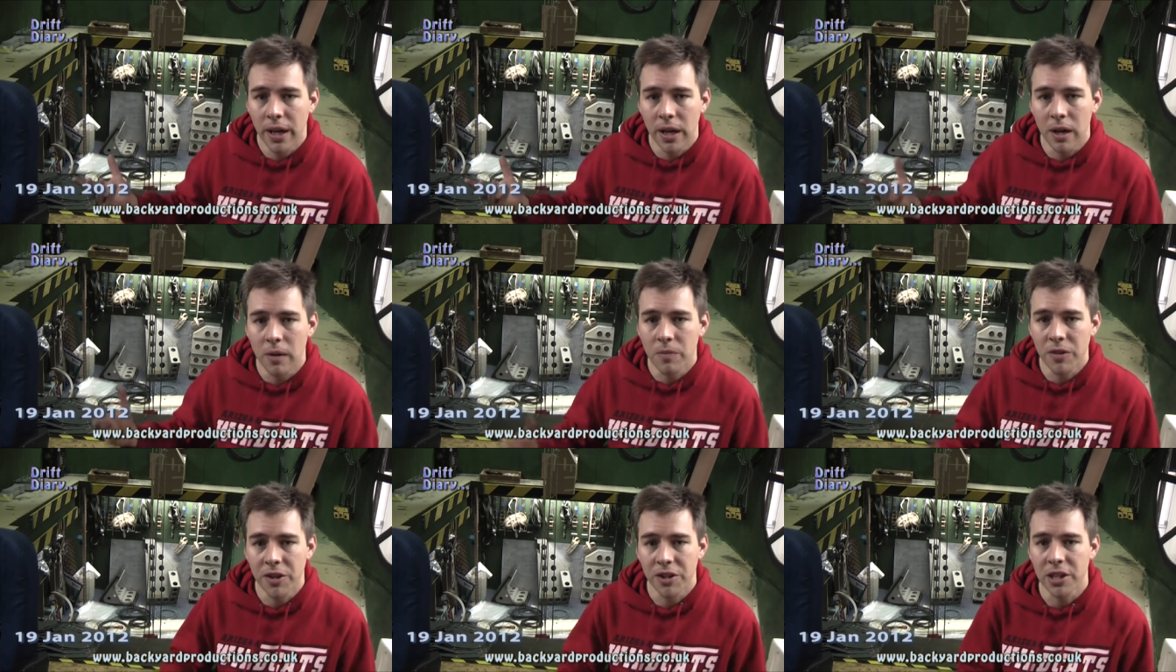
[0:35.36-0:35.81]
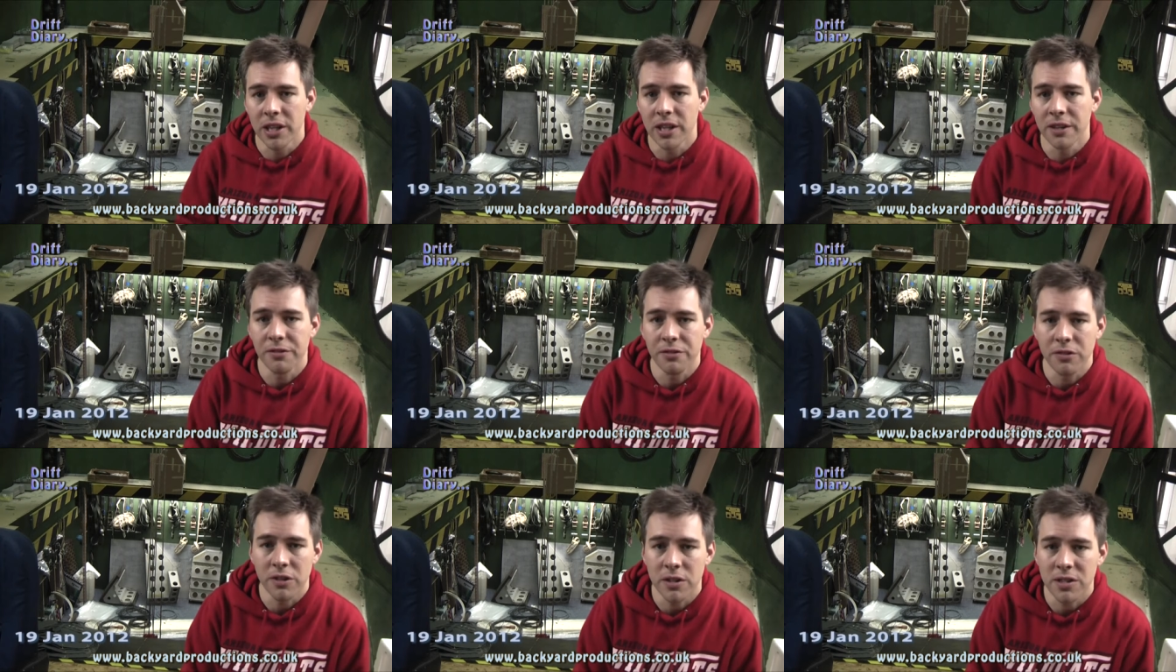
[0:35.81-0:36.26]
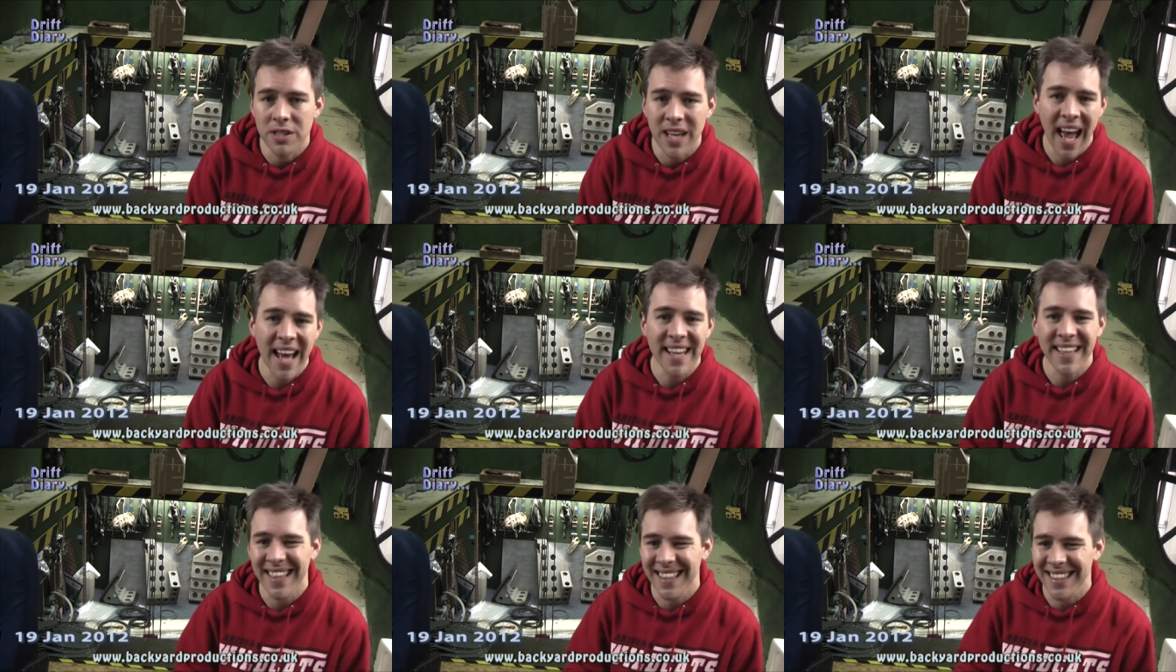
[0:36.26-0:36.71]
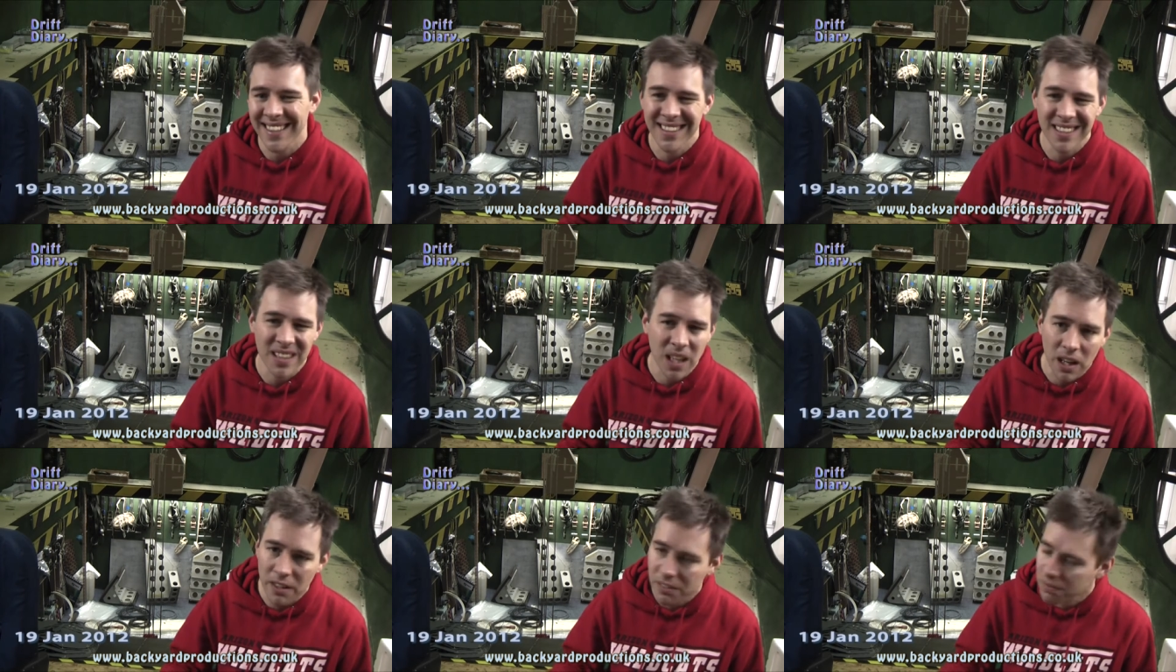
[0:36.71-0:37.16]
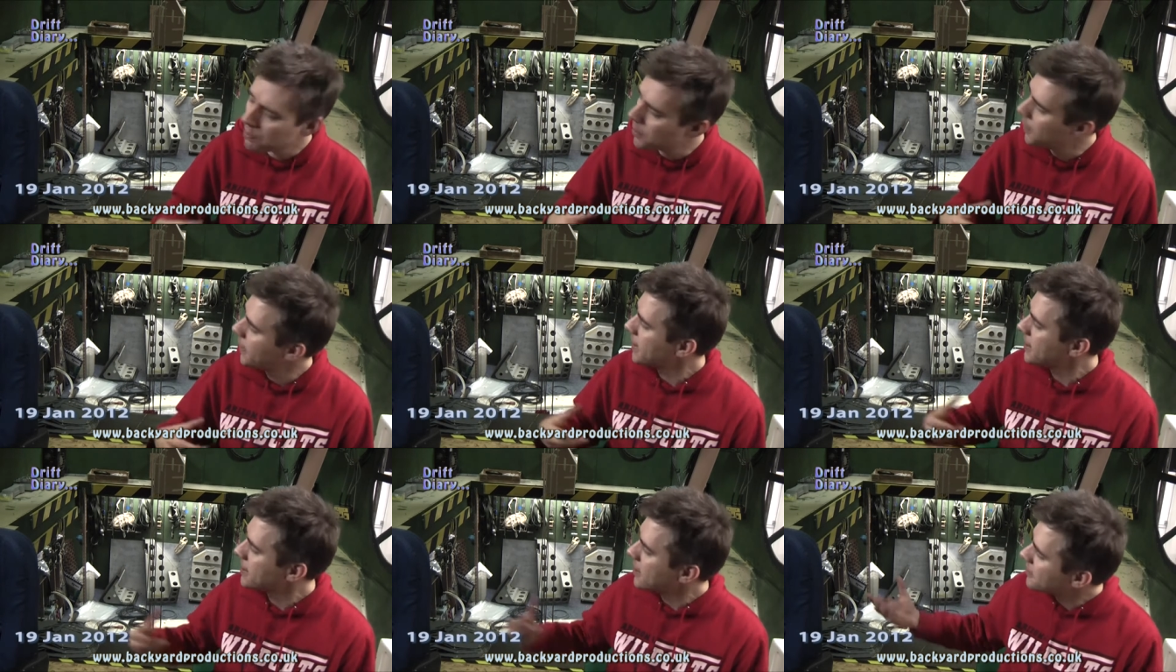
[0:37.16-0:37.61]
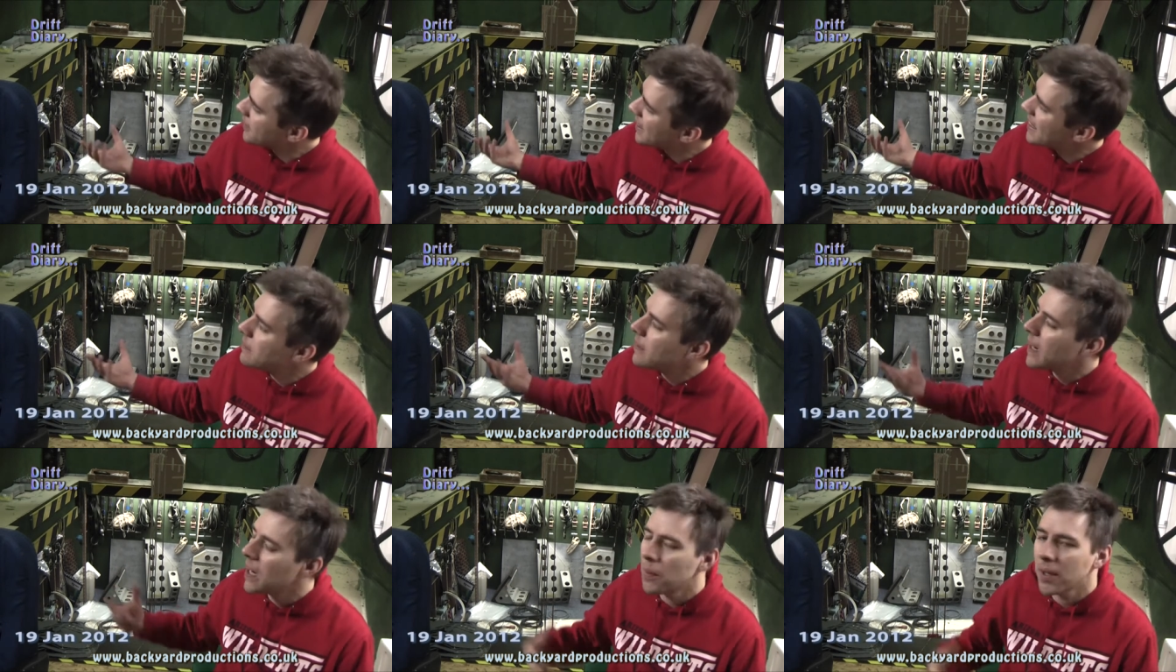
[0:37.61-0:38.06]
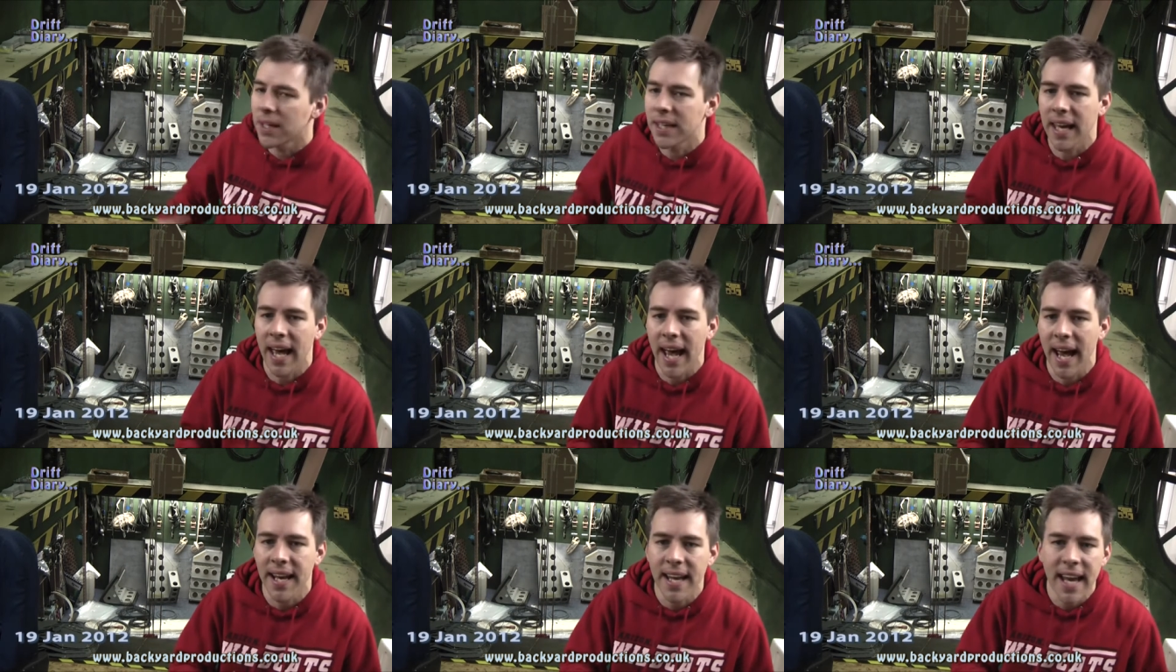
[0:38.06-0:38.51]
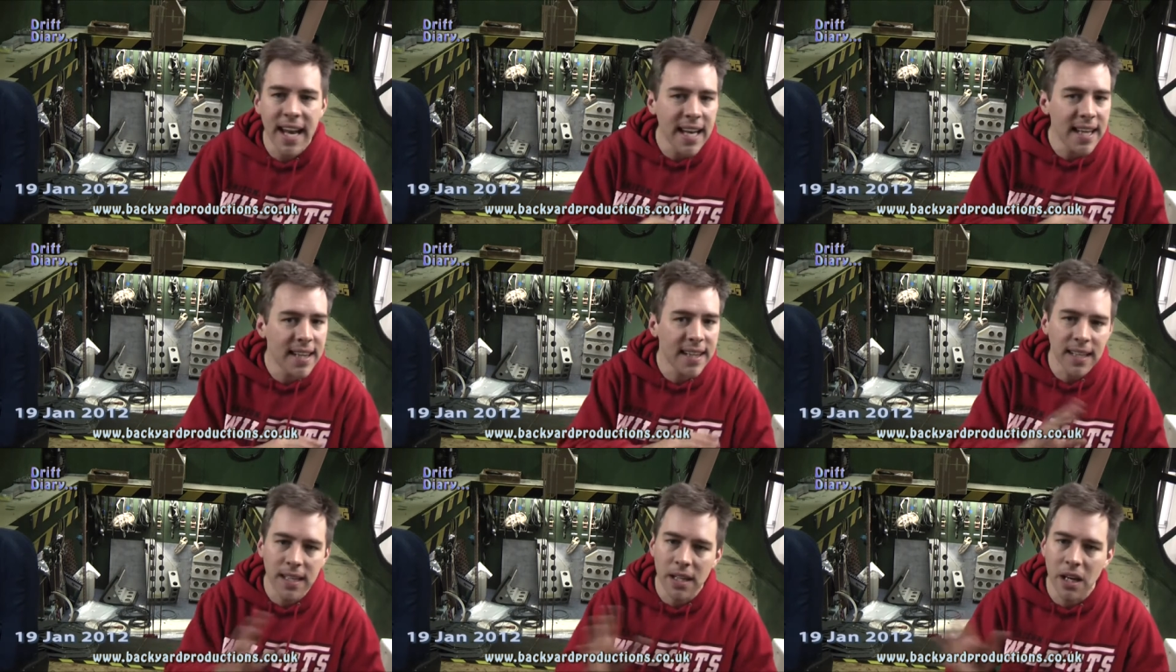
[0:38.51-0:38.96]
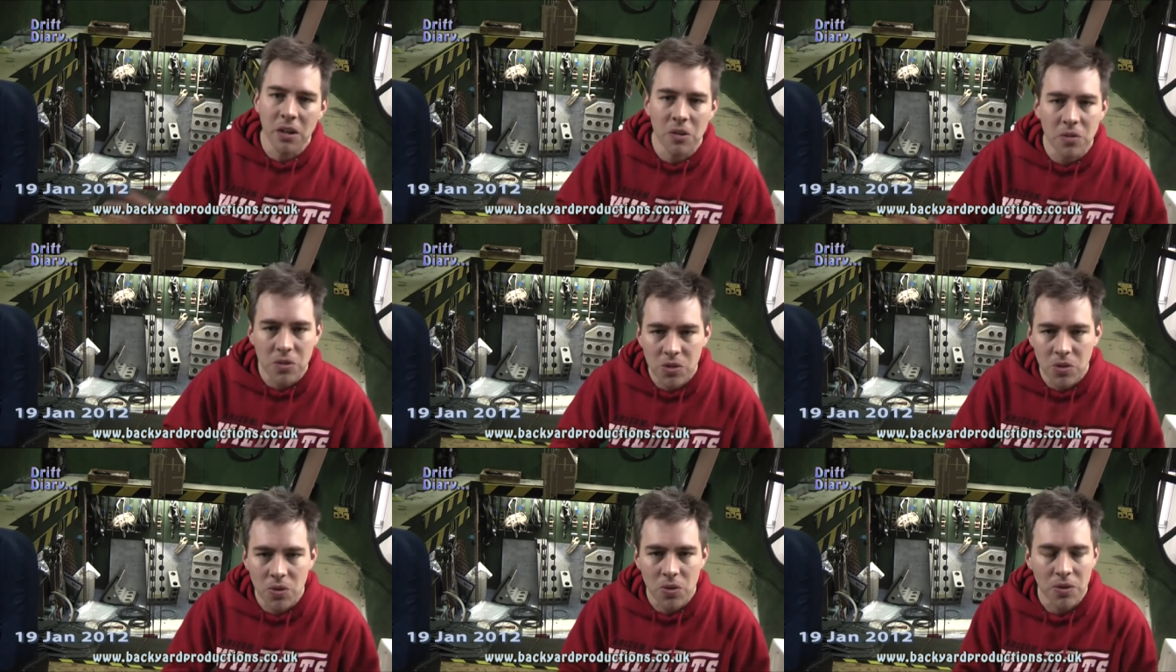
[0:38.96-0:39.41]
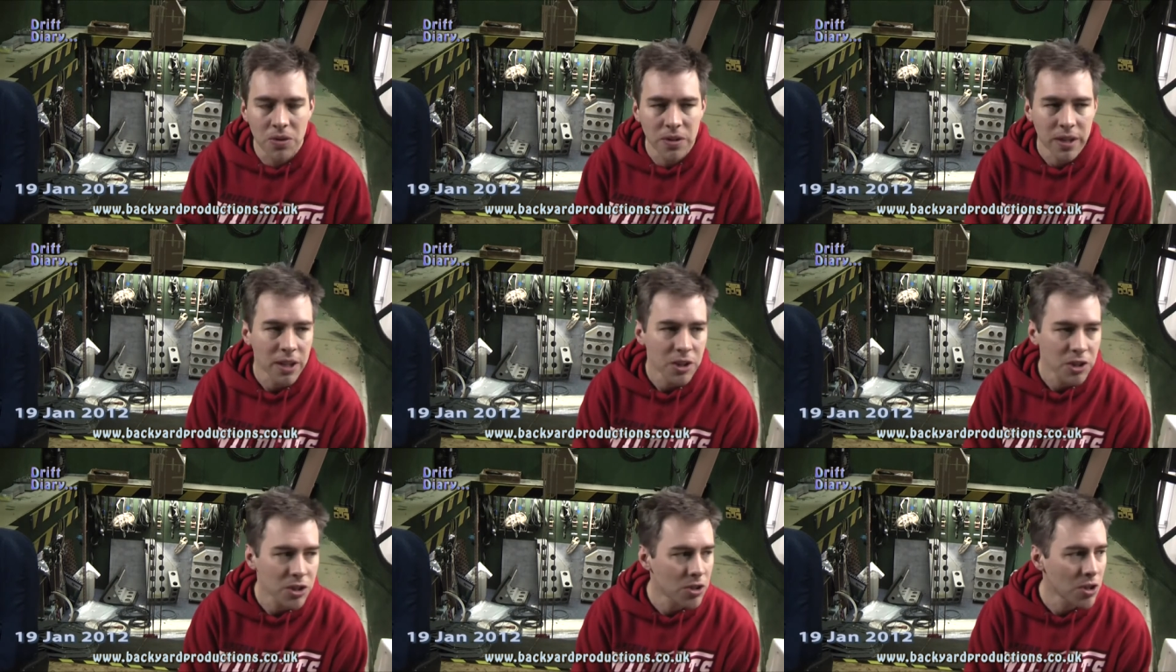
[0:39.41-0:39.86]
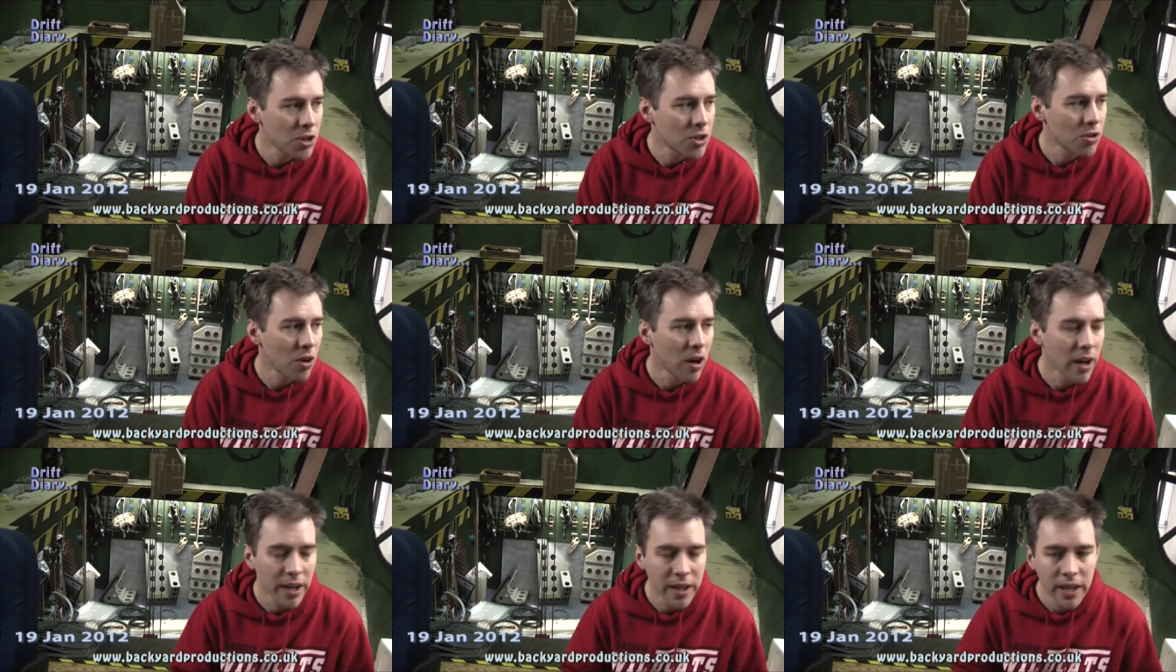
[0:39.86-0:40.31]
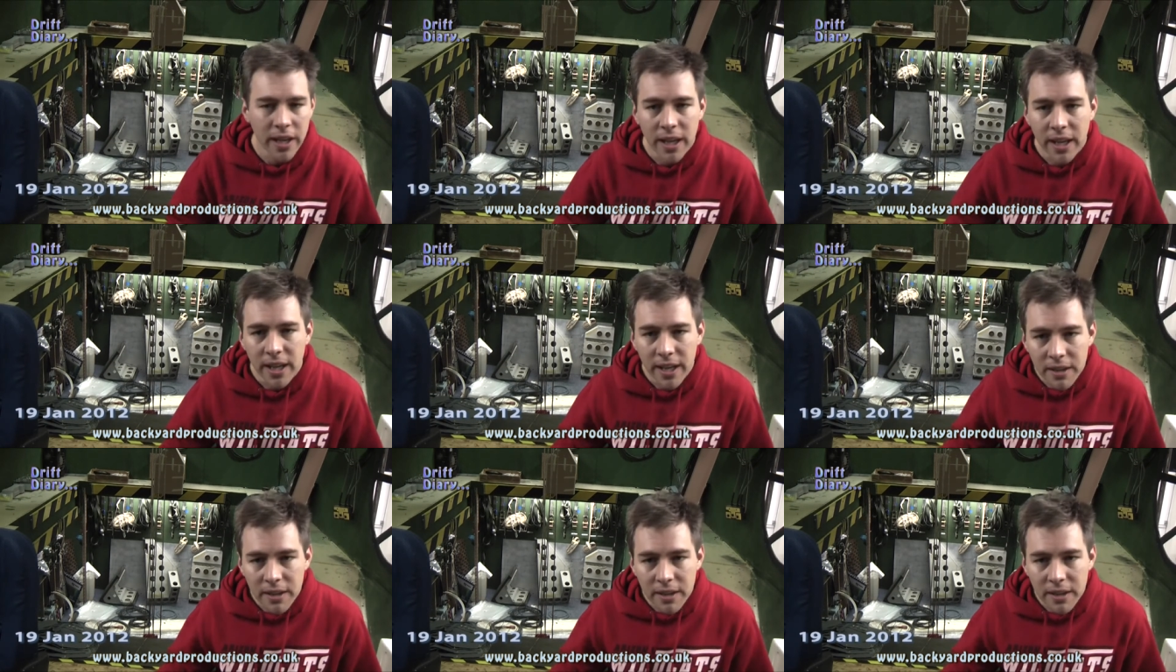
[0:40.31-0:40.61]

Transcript: the Deliverance, adding stuff, putting stuff anywhere we can, anything goes sort of thing, just to try and